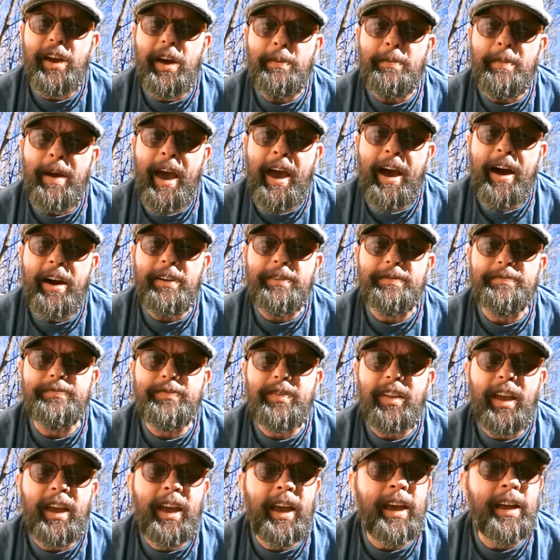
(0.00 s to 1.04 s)
come out,
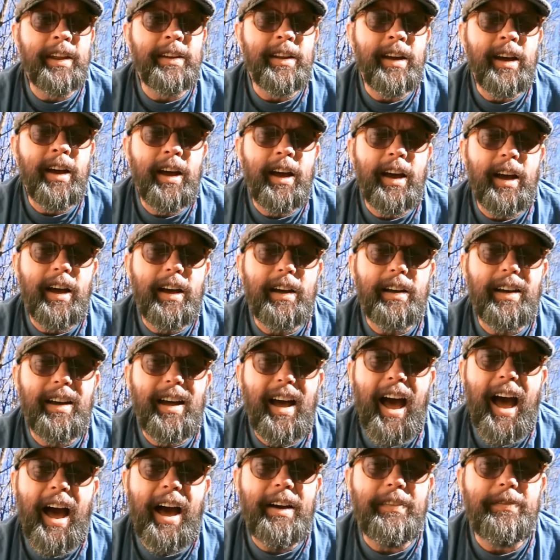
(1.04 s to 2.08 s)
and I
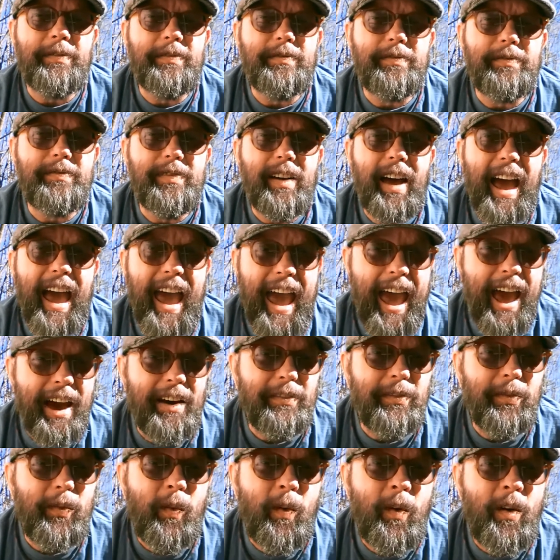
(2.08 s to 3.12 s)

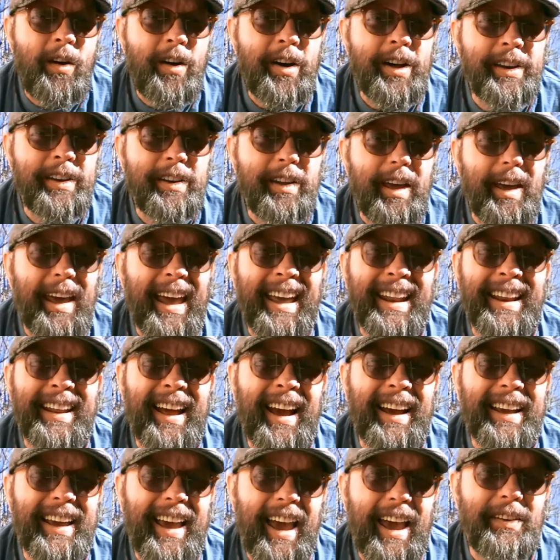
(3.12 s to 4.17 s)
have one, and
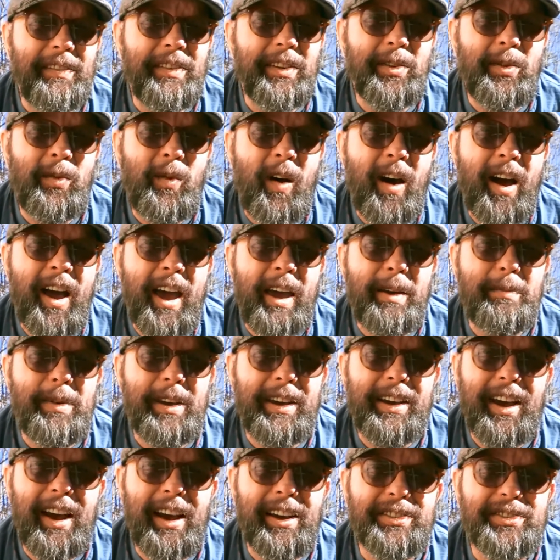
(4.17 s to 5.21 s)
I gave it away
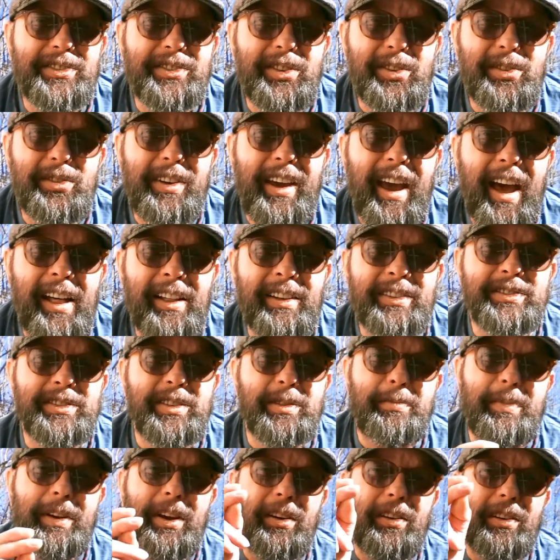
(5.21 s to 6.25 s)
because 2 gallons
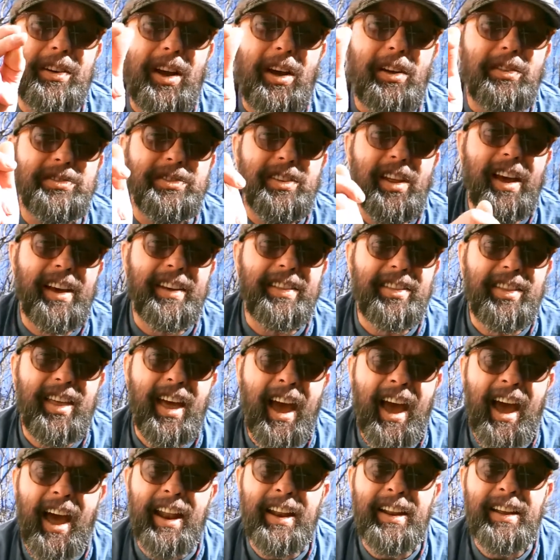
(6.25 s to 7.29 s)
of beer goes like
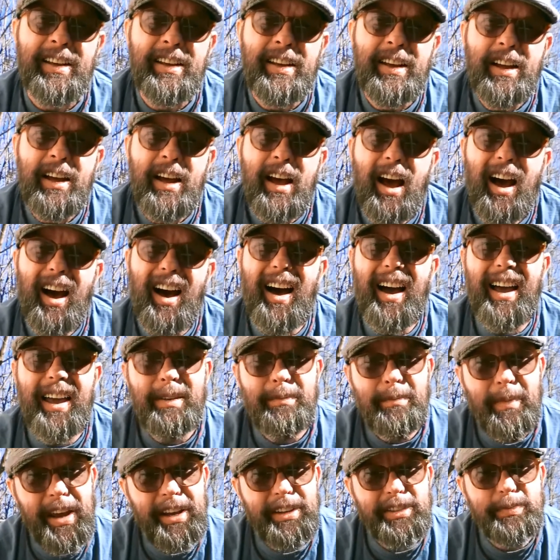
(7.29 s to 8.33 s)
that.
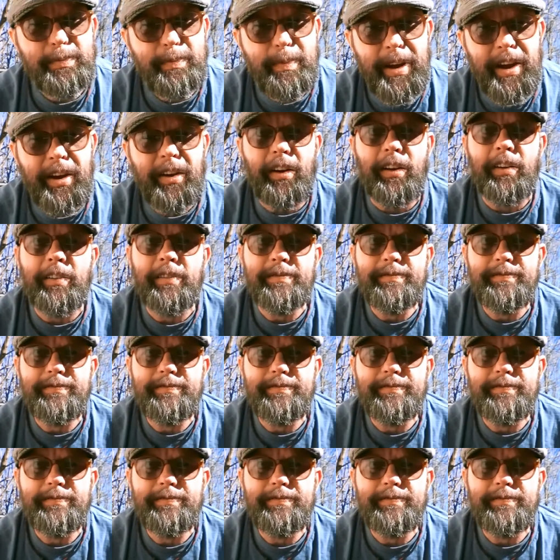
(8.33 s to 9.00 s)
It makes beer.